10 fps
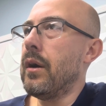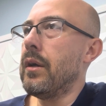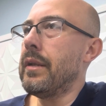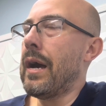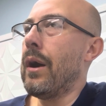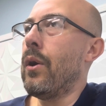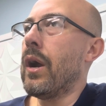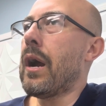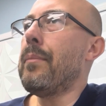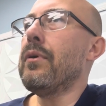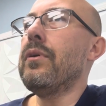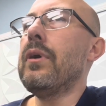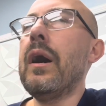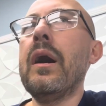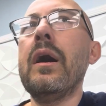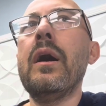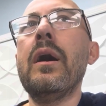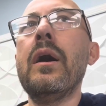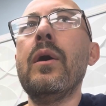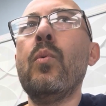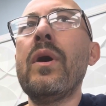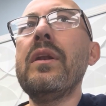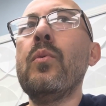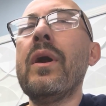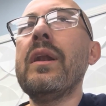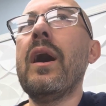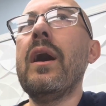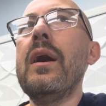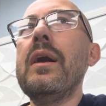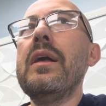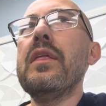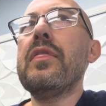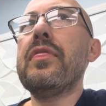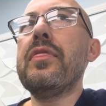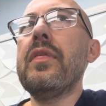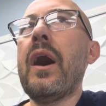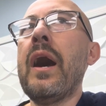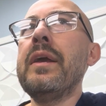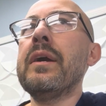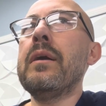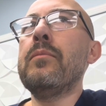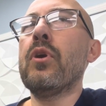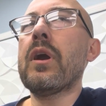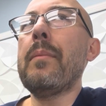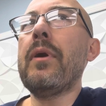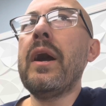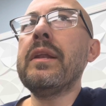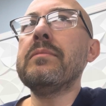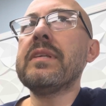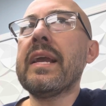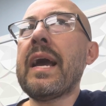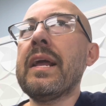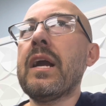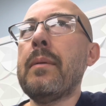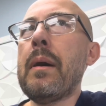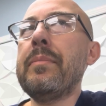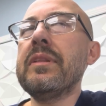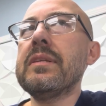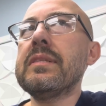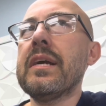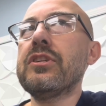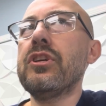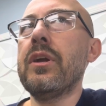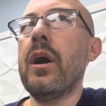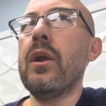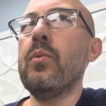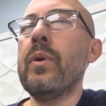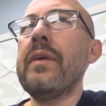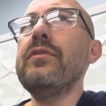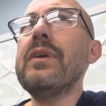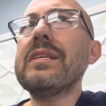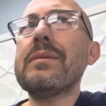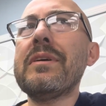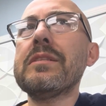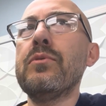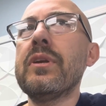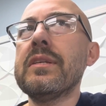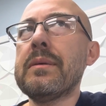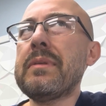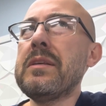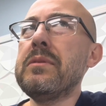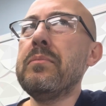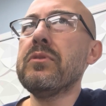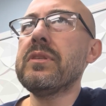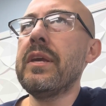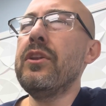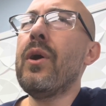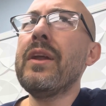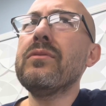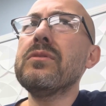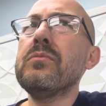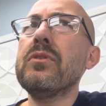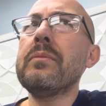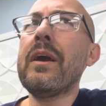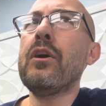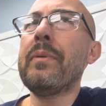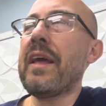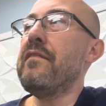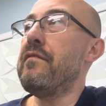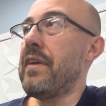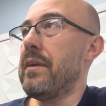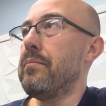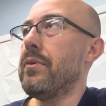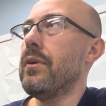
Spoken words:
Now, a couple, one item or a couple items that kind of come up in this section are, whenever you ask about smoking, sometimes people say, no, I don't smoke tobacco, but I vape.